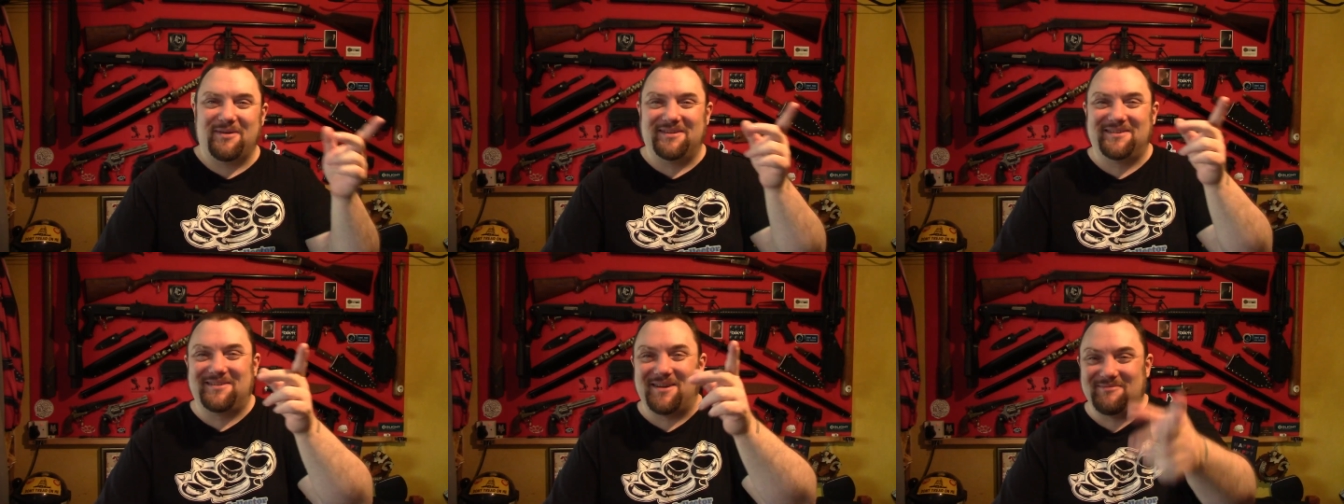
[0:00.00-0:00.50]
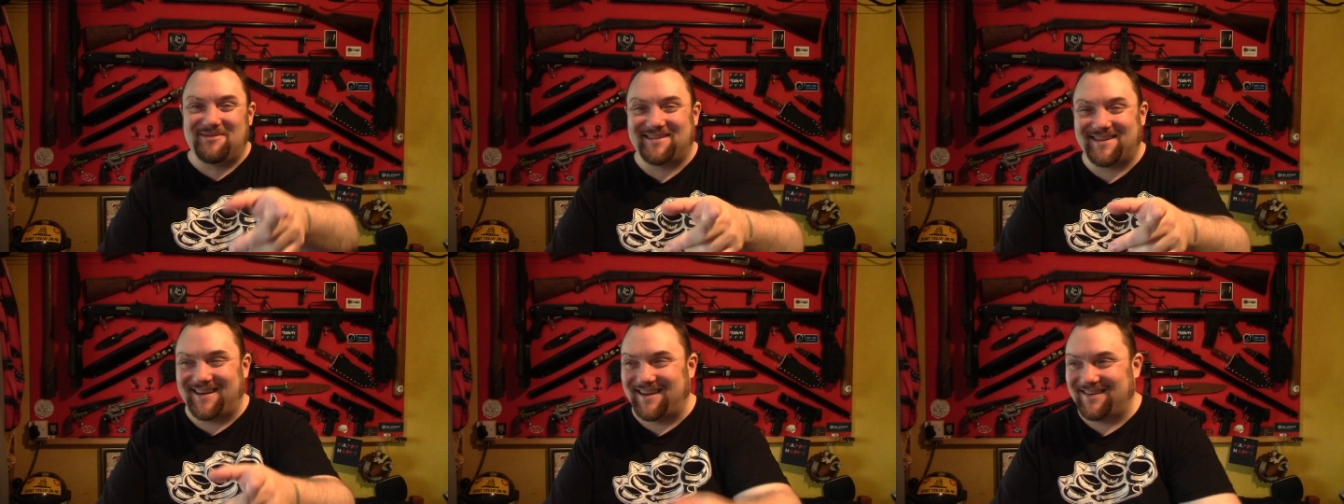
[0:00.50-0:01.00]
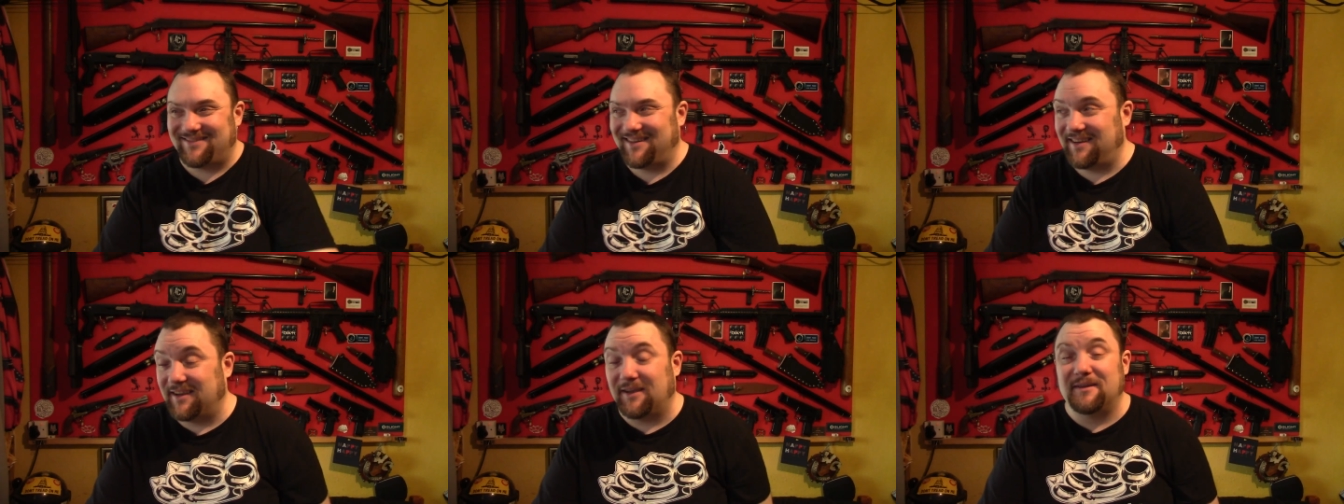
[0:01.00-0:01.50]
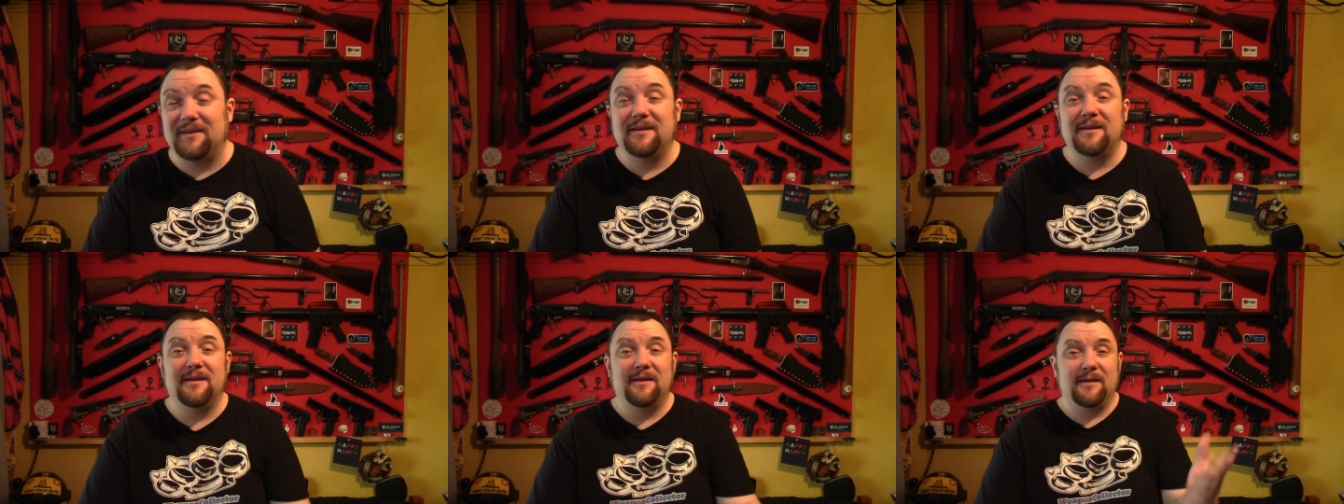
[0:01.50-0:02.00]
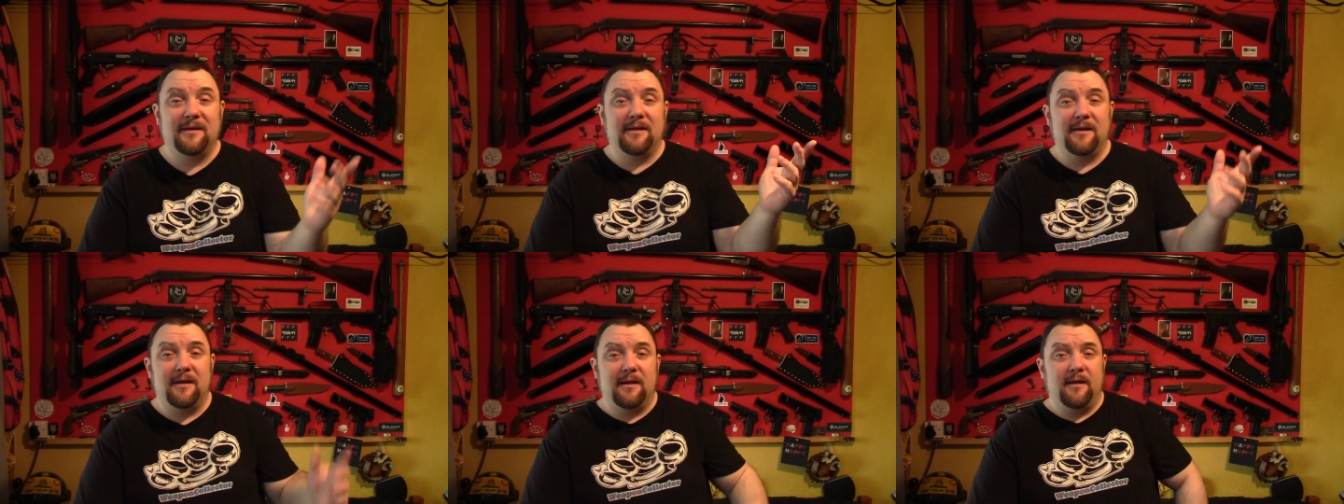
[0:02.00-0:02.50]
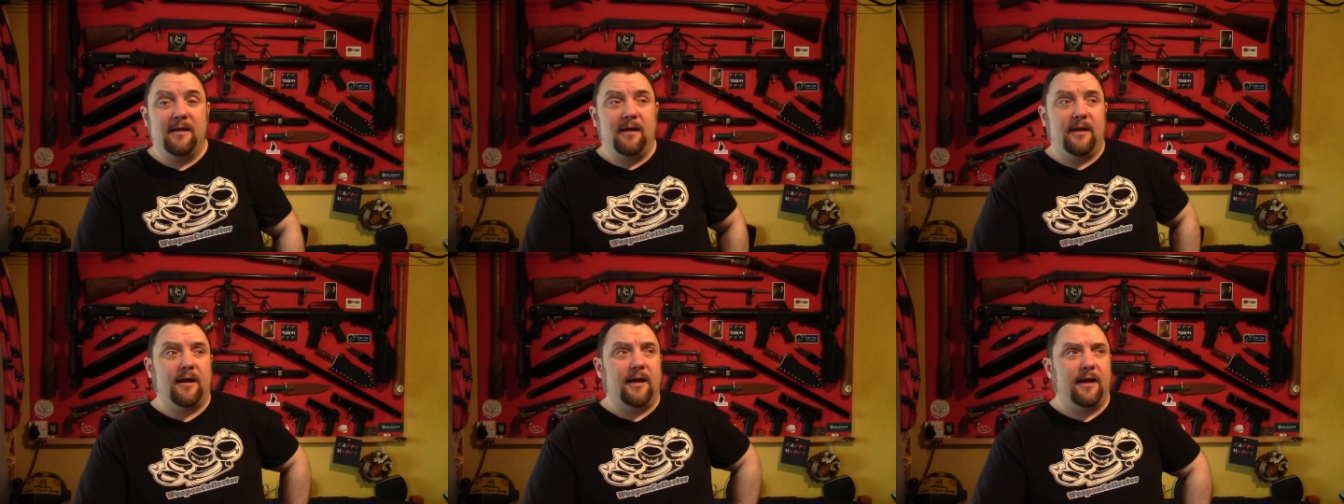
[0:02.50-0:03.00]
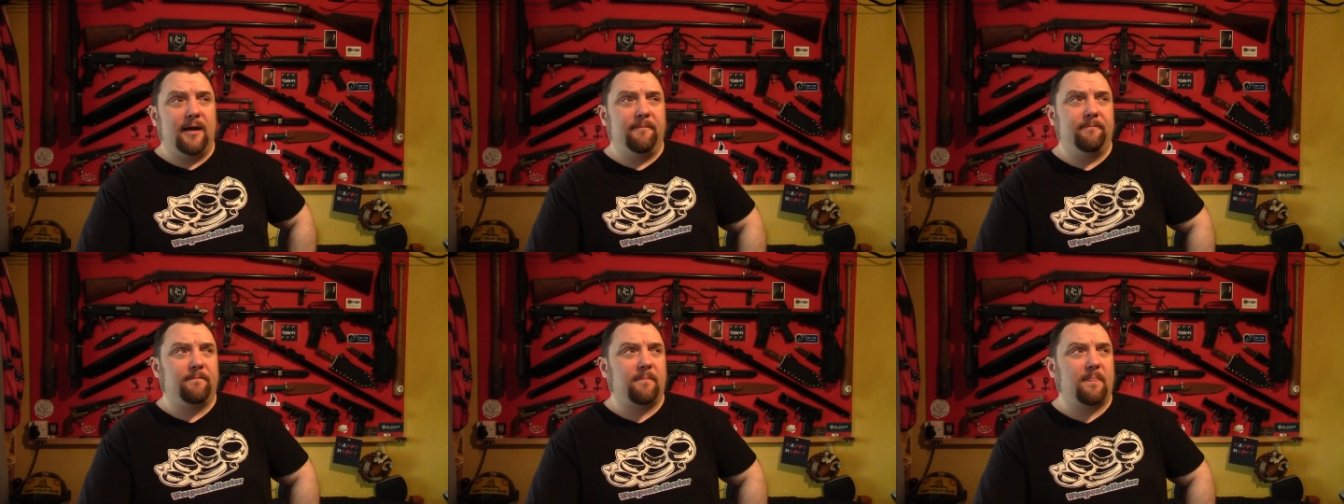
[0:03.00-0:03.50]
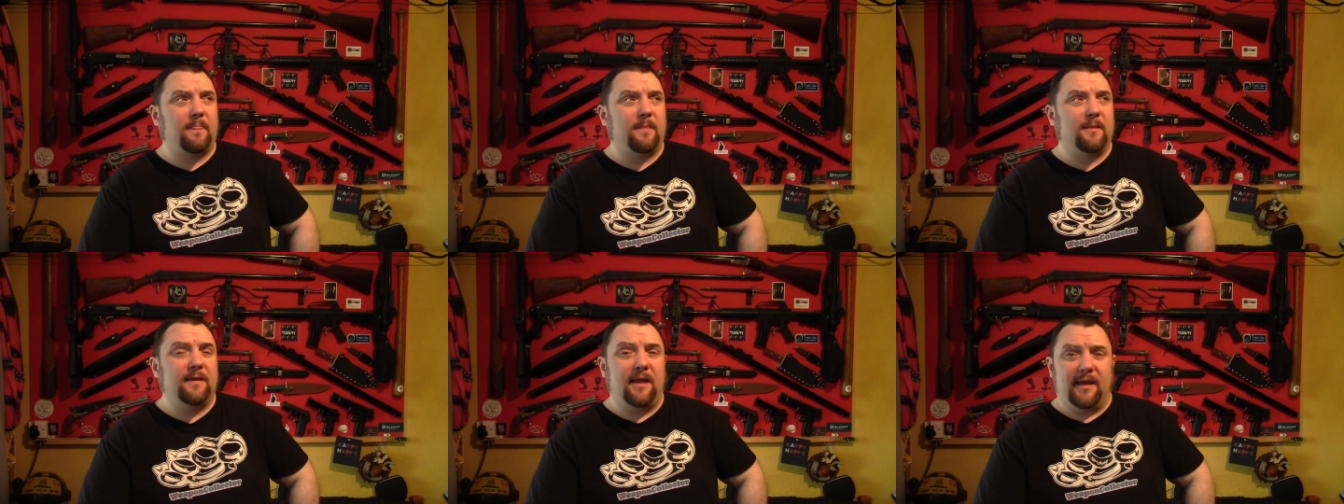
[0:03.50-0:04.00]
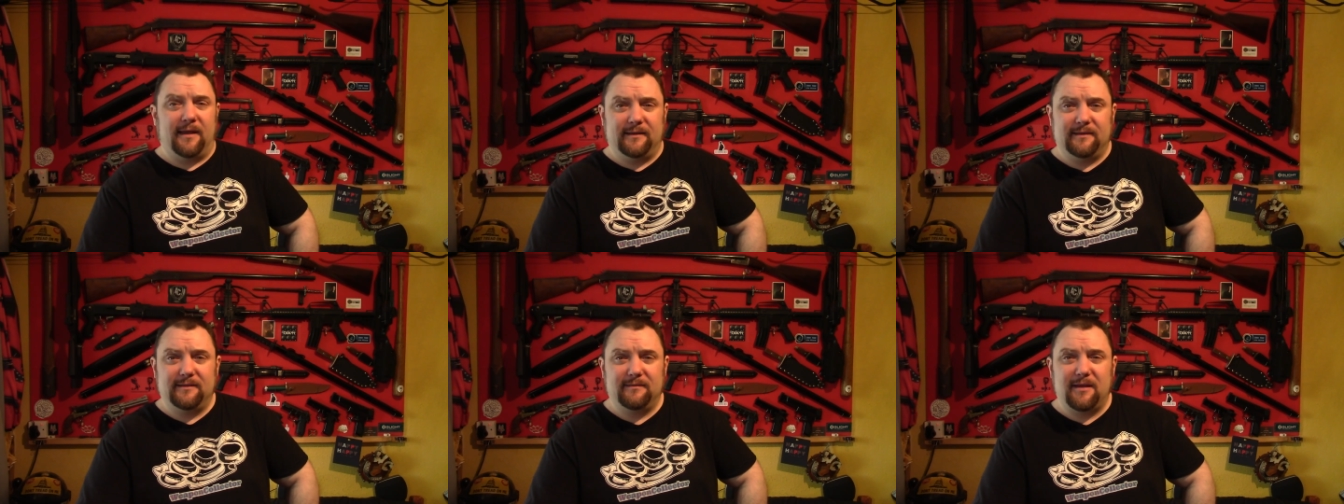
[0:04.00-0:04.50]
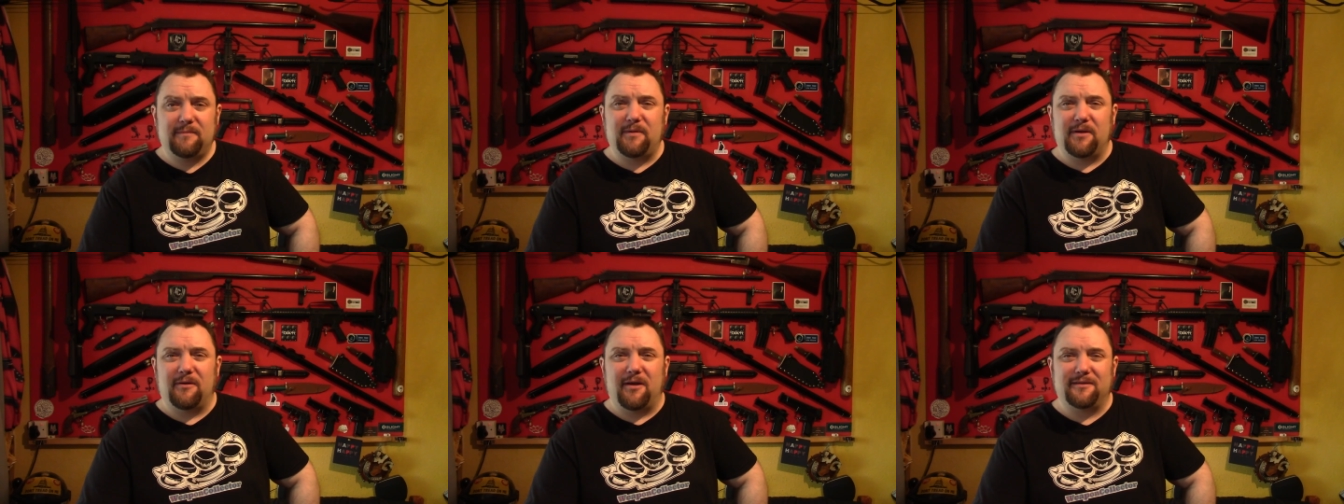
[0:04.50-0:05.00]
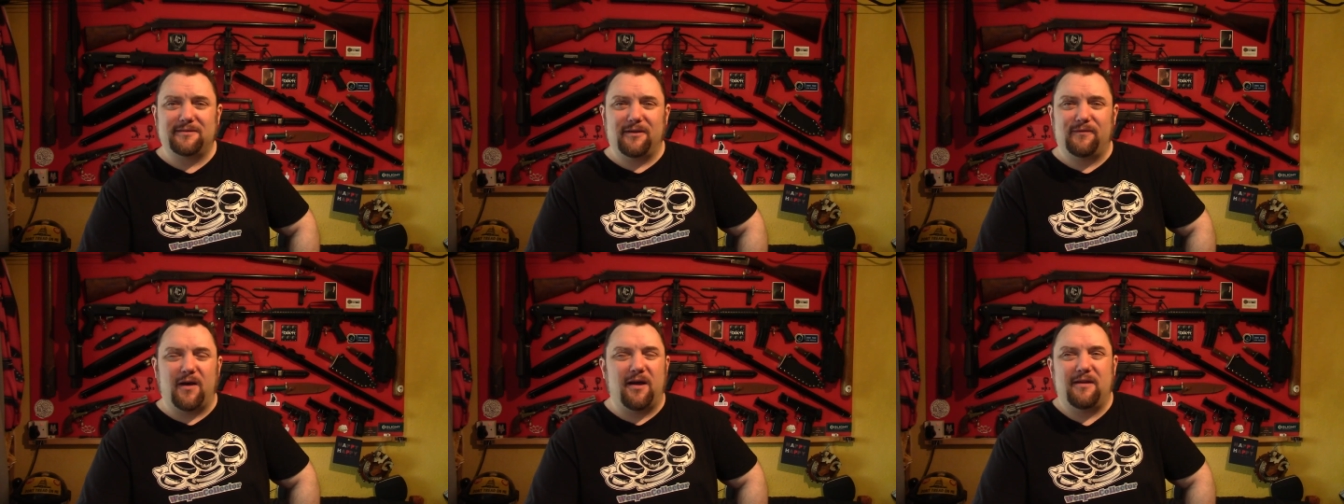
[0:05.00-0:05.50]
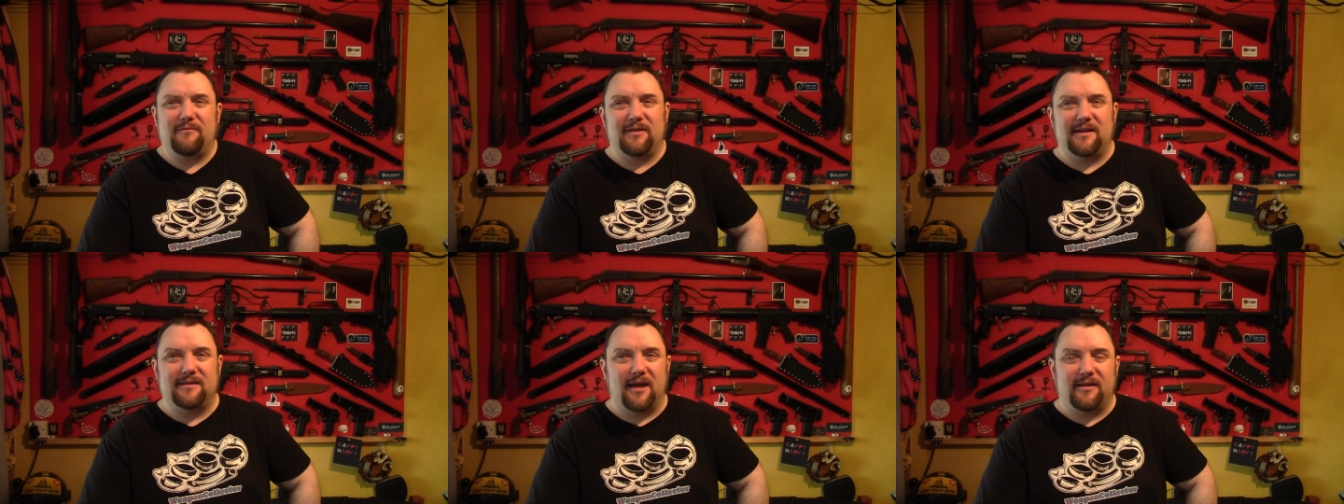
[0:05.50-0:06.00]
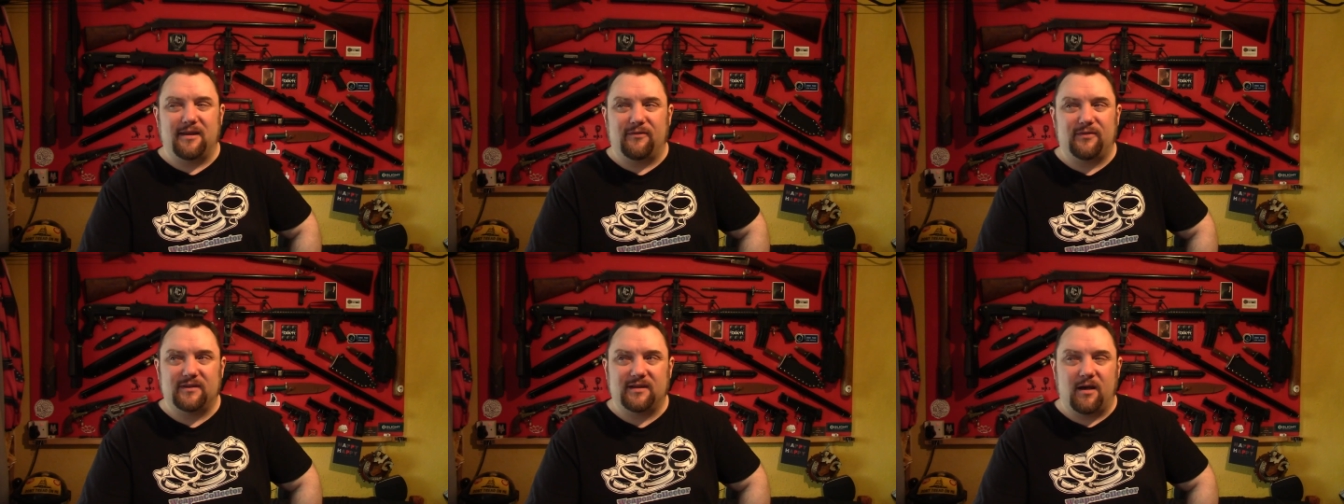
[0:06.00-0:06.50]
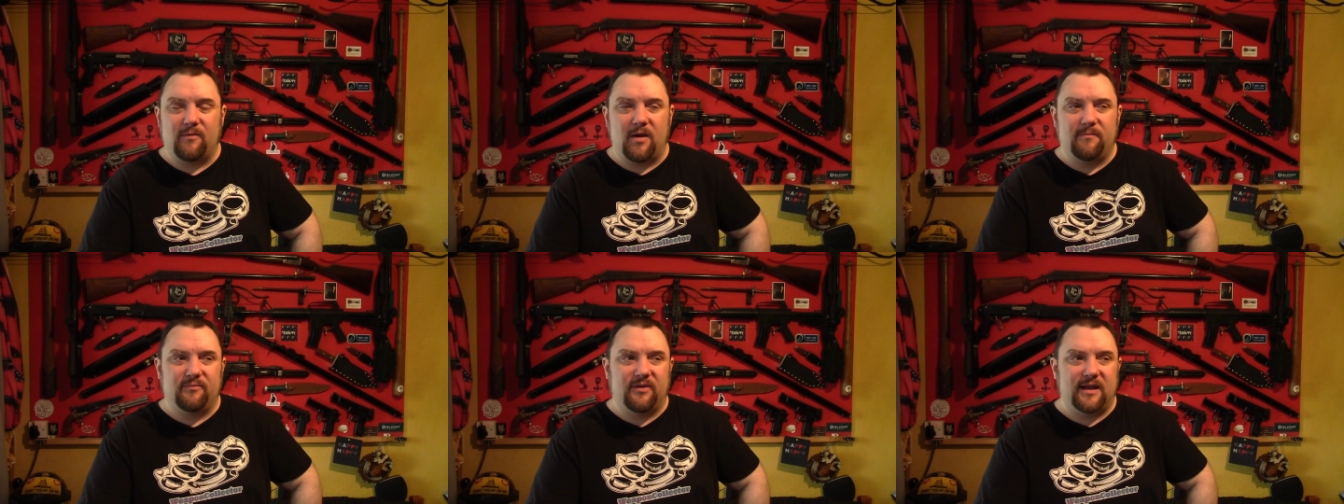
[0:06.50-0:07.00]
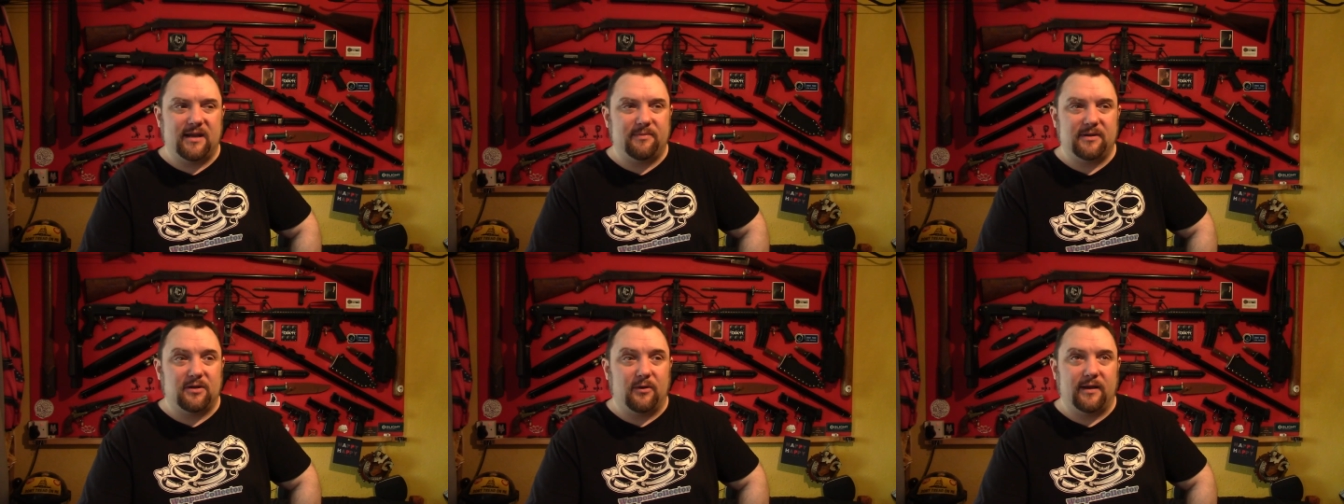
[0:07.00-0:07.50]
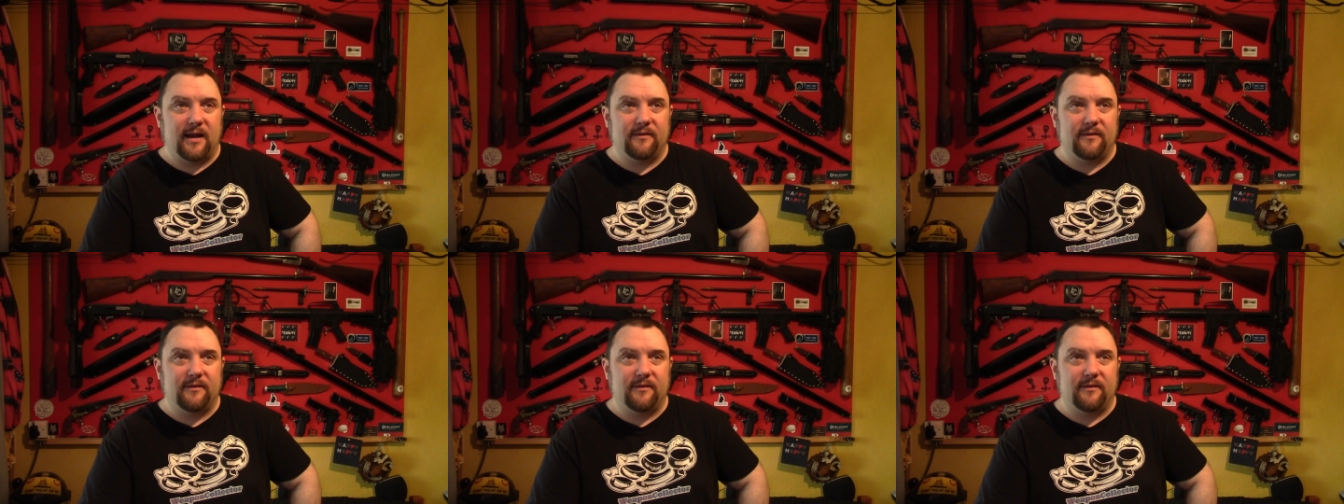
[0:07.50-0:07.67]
by the time you see this video. Um, yeah, it's been alright so far. I haven't really done nothing. To, I won't really be doing